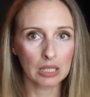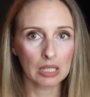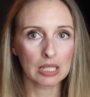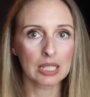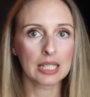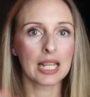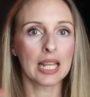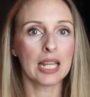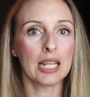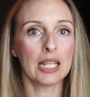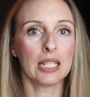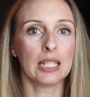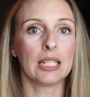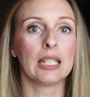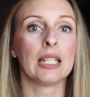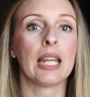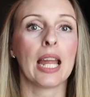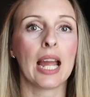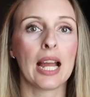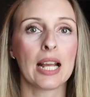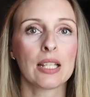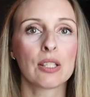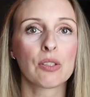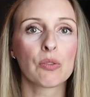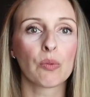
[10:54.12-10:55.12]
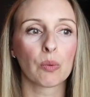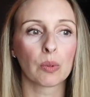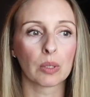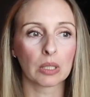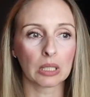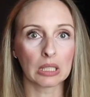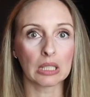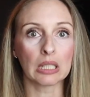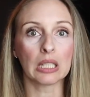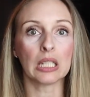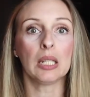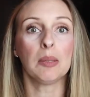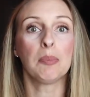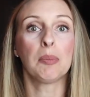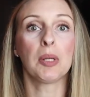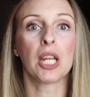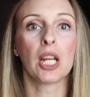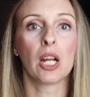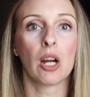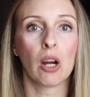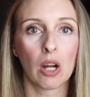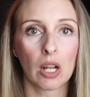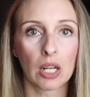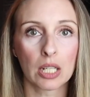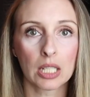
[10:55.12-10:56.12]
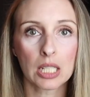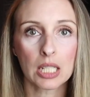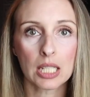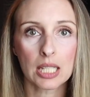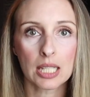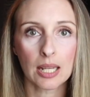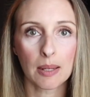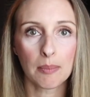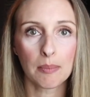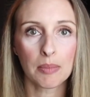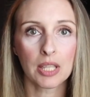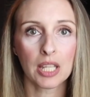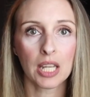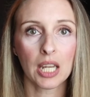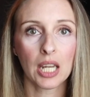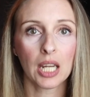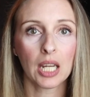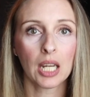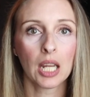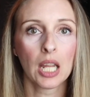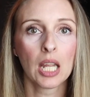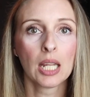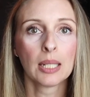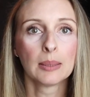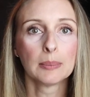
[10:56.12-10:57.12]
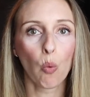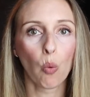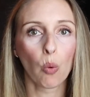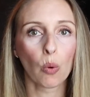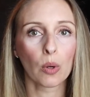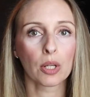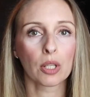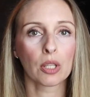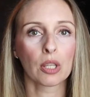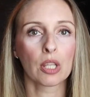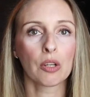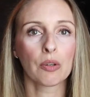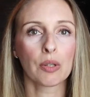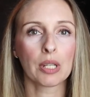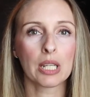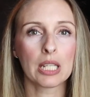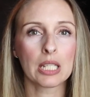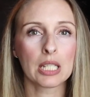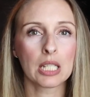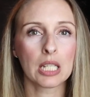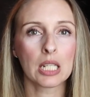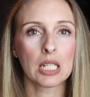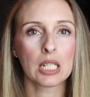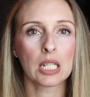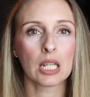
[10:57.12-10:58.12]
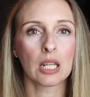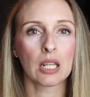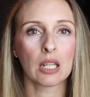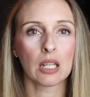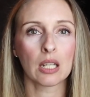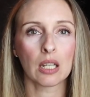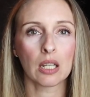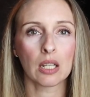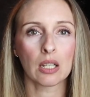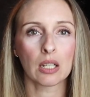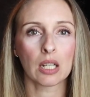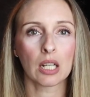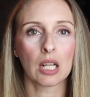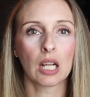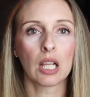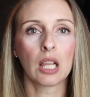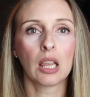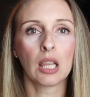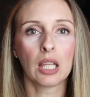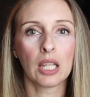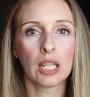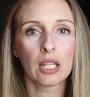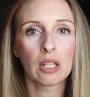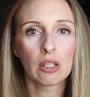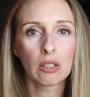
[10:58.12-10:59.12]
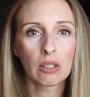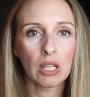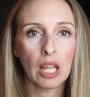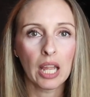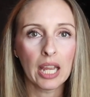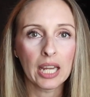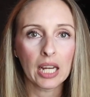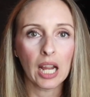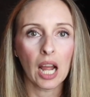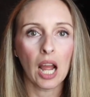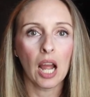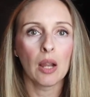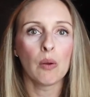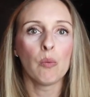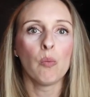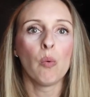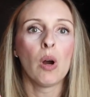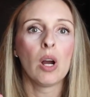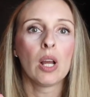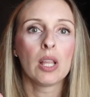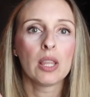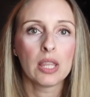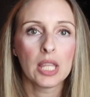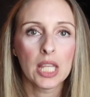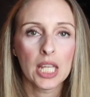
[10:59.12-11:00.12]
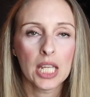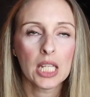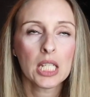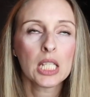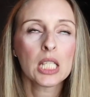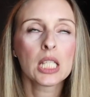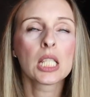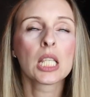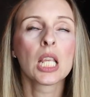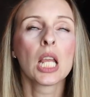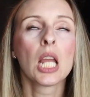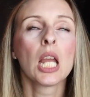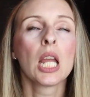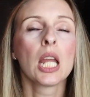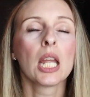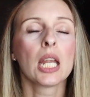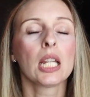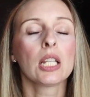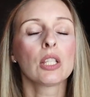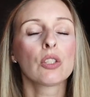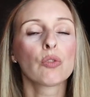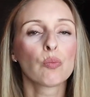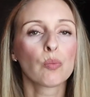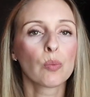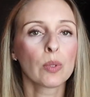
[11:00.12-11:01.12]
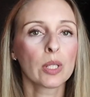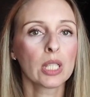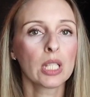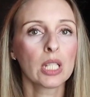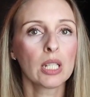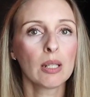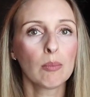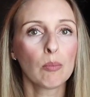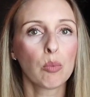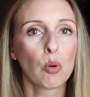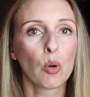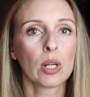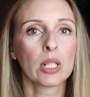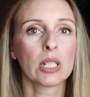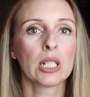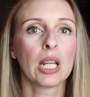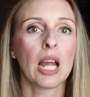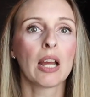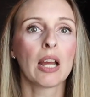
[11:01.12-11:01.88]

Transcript: saying yes or leaping onto something, or there isn't a clear like, I want this, it's really important to